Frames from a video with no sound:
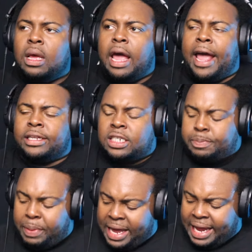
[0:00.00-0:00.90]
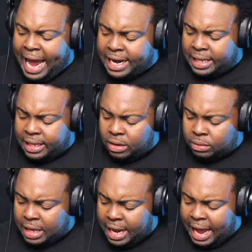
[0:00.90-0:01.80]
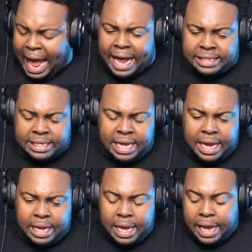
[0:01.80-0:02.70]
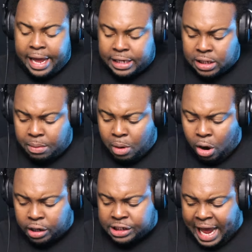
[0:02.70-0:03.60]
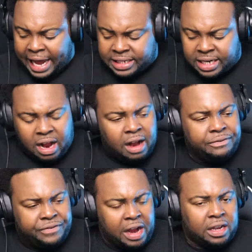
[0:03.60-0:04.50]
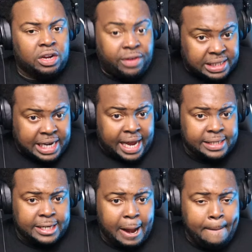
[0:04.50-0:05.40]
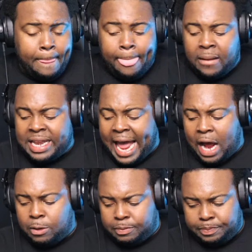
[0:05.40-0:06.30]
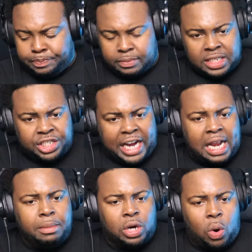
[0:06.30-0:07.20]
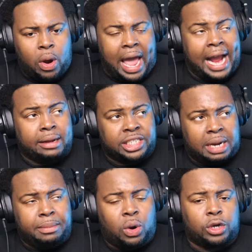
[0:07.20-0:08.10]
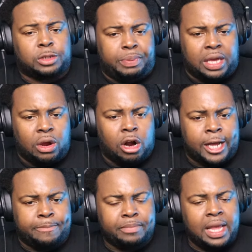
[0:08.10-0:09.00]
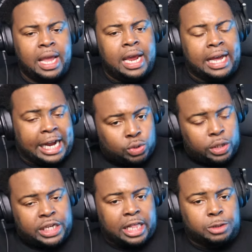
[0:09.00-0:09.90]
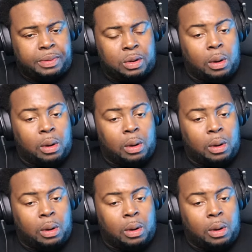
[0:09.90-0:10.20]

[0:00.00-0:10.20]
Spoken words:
And Speak had a little thing asking, is Lamar Jackson unfairly criticized? Now, Shady McCoy, I got Shady McCoy speaking on it, and I got George Taylor speaking. What I'm